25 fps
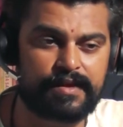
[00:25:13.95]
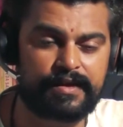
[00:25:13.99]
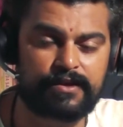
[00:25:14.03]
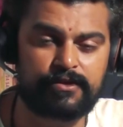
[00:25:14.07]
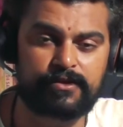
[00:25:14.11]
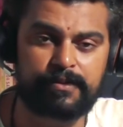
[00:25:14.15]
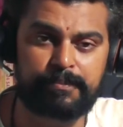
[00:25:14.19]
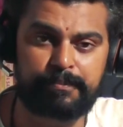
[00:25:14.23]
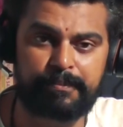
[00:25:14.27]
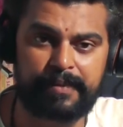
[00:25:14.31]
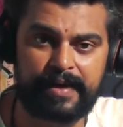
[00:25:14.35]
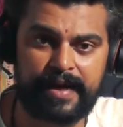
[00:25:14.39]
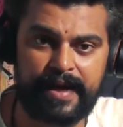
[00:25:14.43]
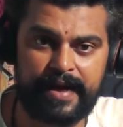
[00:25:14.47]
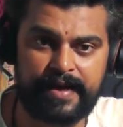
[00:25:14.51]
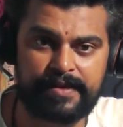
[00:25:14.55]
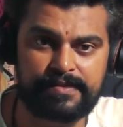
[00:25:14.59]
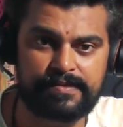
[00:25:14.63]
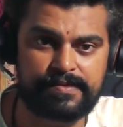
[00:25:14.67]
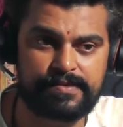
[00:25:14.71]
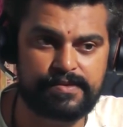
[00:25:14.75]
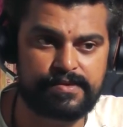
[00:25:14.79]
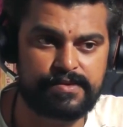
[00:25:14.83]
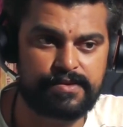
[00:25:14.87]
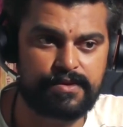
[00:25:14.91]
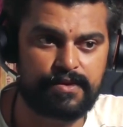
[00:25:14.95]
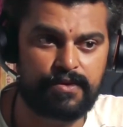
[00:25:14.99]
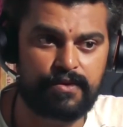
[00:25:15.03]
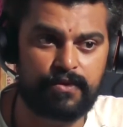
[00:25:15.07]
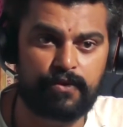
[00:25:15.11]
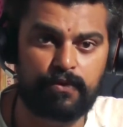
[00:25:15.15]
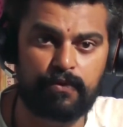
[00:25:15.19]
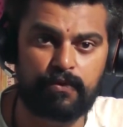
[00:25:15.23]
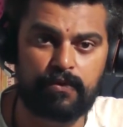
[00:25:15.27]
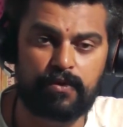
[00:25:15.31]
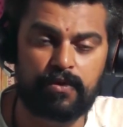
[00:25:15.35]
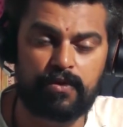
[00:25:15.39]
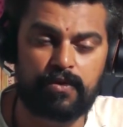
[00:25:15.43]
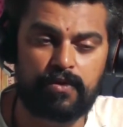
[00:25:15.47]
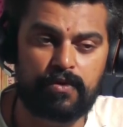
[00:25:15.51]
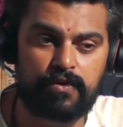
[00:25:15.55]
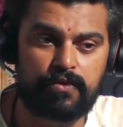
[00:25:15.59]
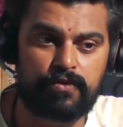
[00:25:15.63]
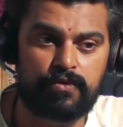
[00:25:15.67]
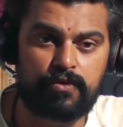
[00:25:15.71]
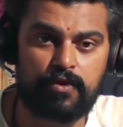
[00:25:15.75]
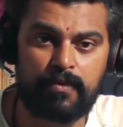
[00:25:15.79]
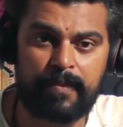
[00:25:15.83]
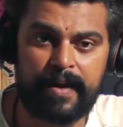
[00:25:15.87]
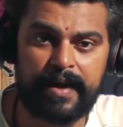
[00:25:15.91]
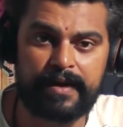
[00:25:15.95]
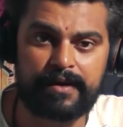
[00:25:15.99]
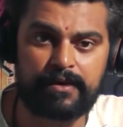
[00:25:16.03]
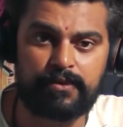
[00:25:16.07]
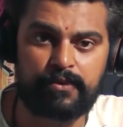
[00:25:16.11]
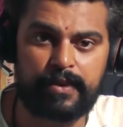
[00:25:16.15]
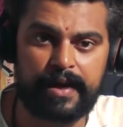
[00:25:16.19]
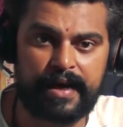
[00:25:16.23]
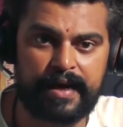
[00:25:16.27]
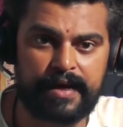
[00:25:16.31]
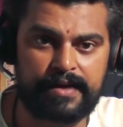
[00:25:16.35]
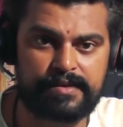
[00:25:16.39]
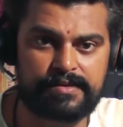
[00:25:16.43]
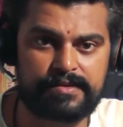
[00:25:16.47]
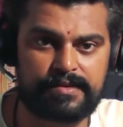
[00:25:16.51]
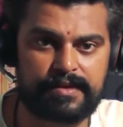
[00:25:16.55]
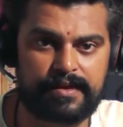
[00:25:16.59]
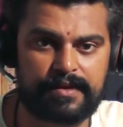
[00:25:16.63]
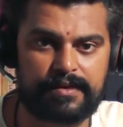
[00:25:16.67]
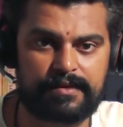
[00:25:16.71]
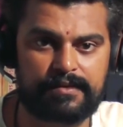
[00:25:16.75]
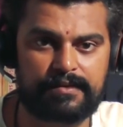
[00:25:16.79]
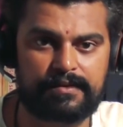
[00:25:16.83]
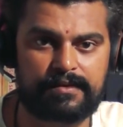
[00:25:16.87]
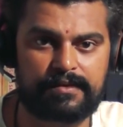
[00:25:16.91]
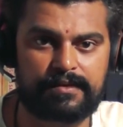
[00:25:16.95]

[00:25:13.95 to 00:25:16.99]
into the plains, no matter where I sit,